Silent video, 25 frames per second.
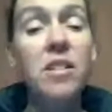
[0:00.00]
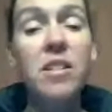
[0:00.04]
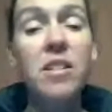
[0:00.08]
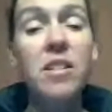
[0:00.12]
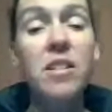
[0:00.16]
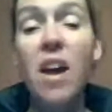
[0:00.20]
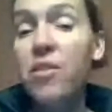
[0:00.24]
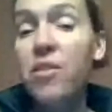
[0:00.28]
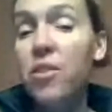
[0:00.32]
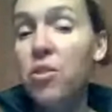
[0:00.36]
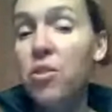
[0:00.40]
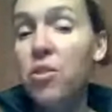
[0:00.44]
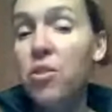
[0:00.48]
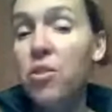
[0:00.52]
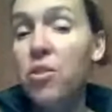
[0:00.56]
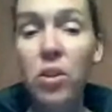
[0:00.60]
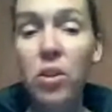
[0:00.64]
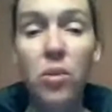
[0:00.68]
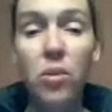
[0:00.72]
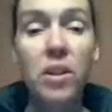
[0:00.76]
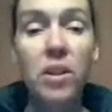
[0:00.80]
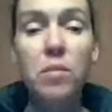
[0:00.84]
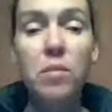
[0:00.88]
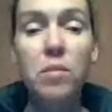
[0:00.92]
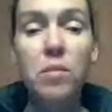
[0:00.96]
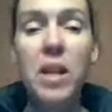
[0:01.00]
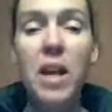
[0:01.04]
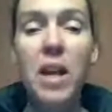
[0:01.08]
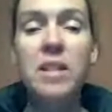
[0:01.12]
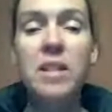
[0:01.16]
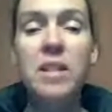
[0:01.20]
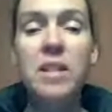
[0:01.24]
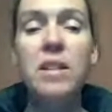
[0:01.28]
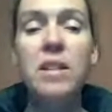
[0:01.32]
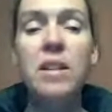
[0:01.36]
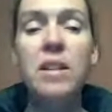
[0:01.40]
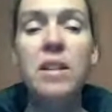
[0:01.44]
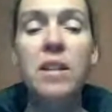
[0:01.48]
Never drink oils in
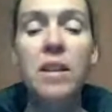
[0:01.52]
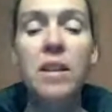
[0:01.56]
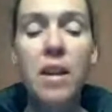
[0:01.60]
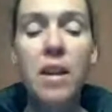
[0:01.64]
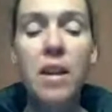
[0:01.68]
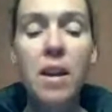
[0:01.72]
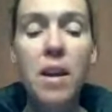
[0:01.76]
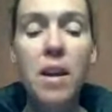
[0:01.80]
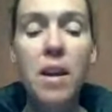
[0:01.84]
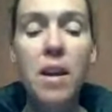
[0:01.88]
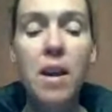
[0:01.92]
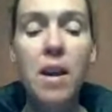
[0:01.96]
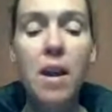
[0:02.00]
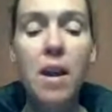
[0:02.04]
plastic.